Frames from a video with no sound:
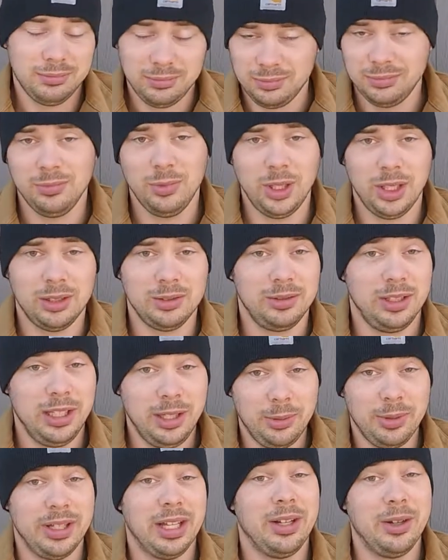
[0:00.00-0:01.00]
Well,
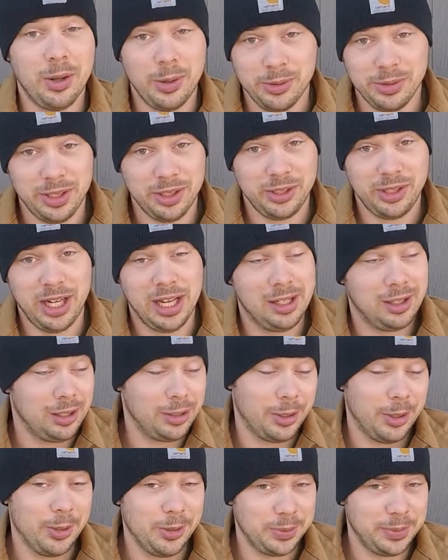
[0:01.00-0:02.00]
anyone that knows this channel or
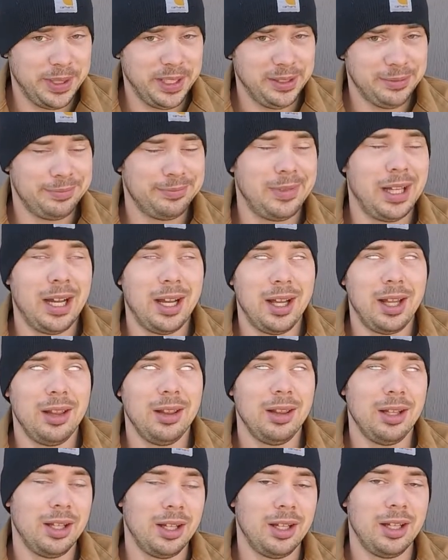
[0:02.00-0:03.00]
knows me, I
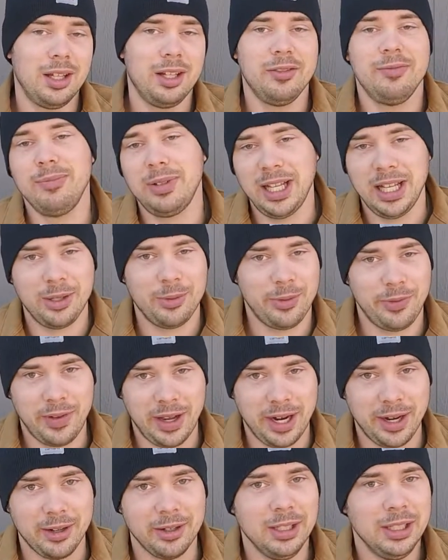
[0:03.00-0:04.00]
love playing with
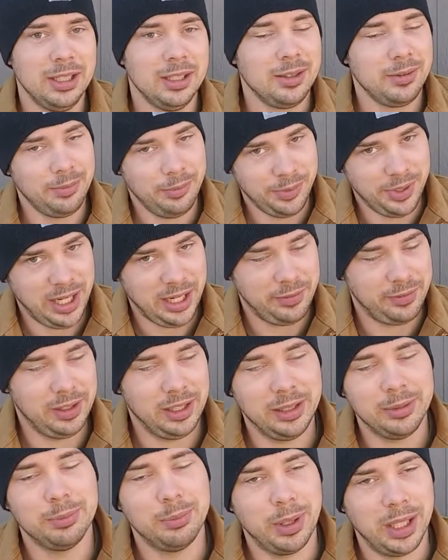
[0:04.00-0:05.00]
fire.
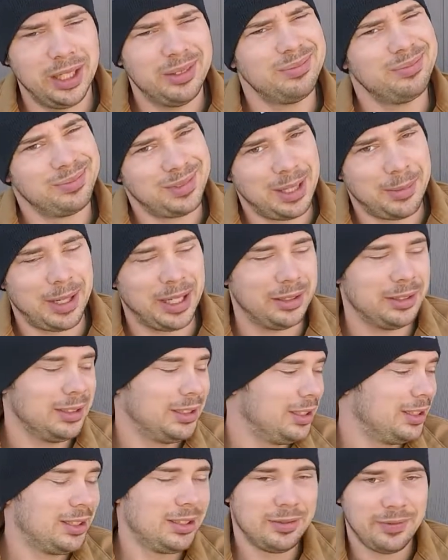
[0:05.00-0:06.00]
Safely, but come on,
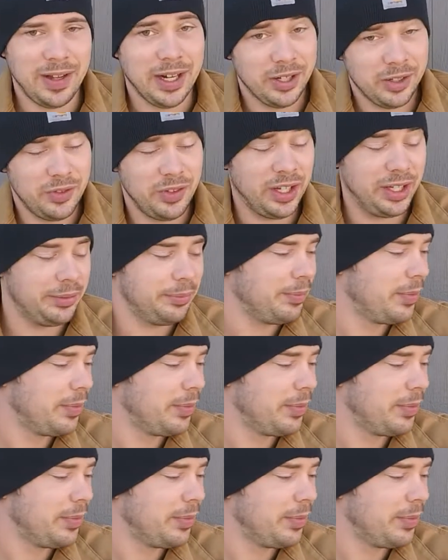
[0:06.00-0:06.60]
fire's fun.